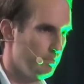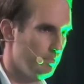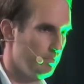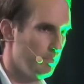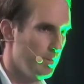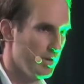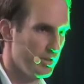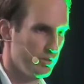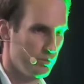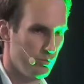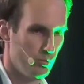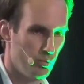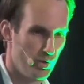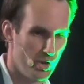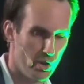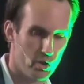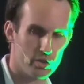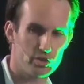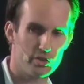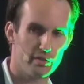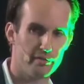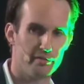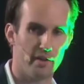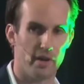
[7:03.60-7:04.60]
But we
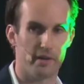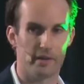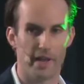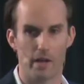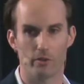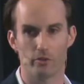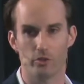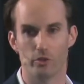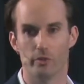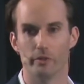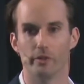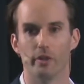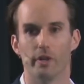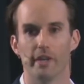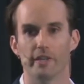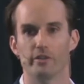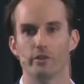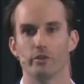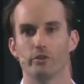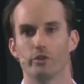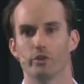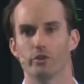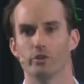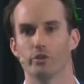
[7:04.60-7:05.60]
also found out during the
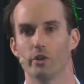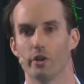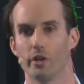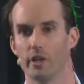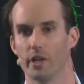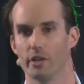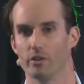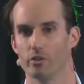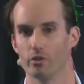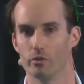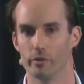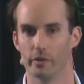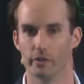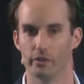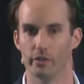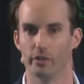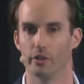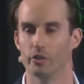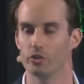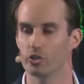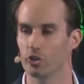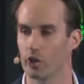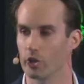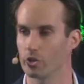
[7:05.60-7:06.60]
literature study and during the
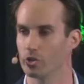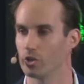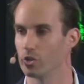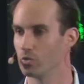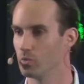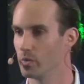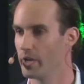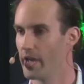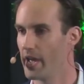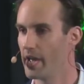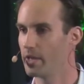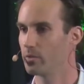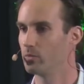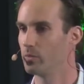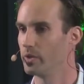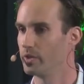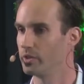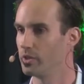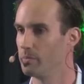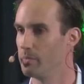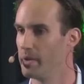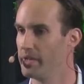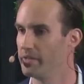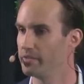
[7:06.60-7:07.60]
discussions we had with
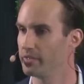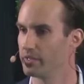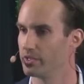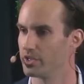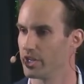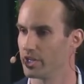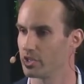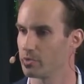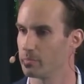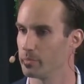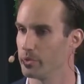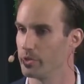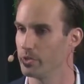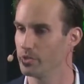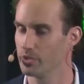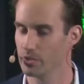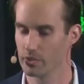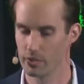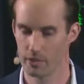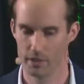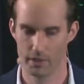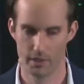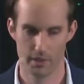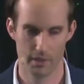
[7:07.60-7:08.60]
the maintenance experts
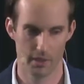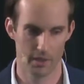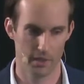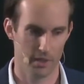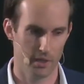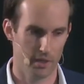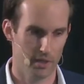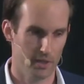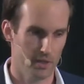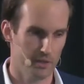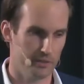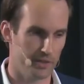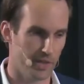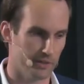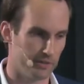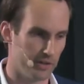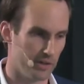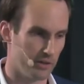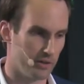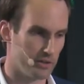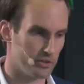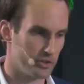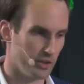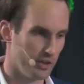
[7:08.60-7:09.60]
that
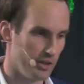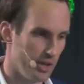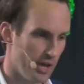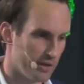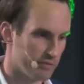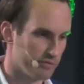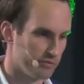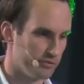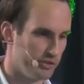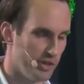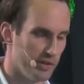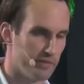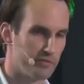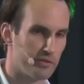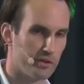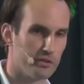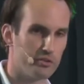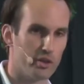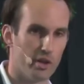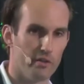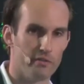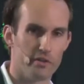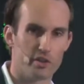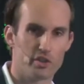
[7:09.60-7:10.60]
there is a lot of
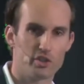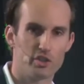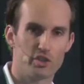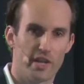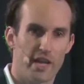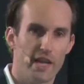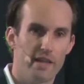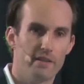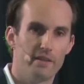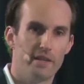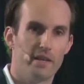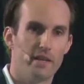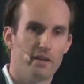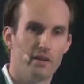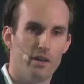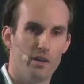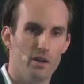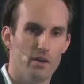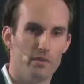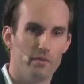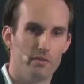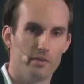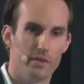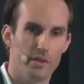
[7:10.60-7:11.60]
different understanding
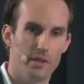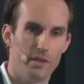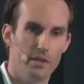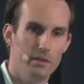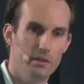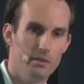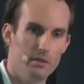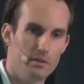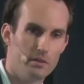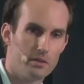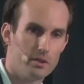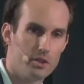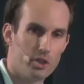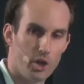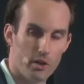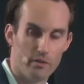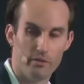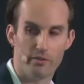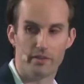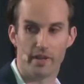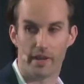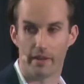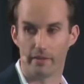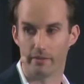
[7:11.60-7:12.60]
on the
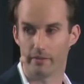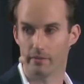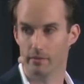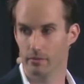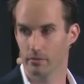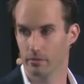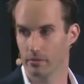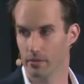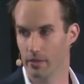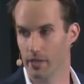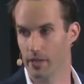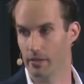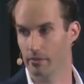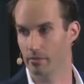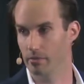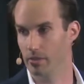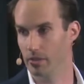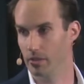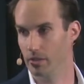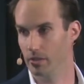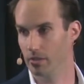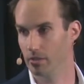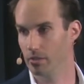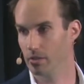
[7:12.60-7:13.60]
content and
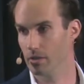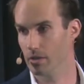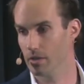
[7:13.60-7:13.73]
the